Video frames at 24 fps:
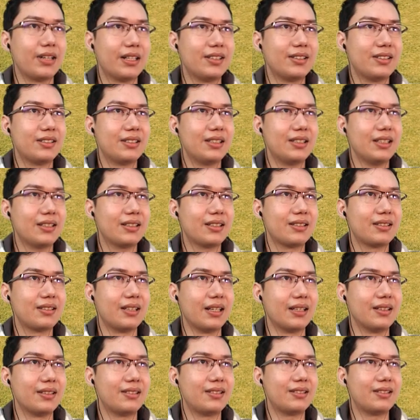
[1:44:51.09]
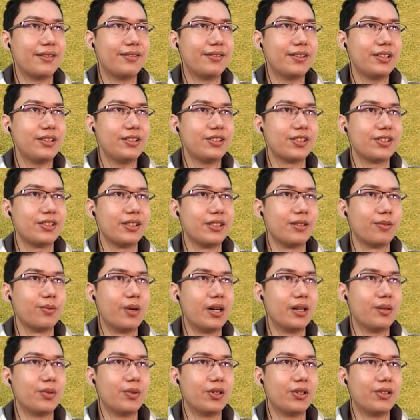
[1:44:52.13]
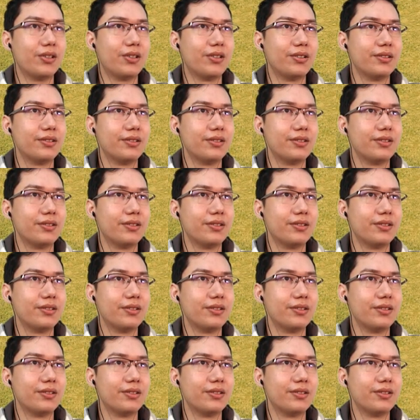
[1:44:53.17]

that's six, that's seven, just need one more.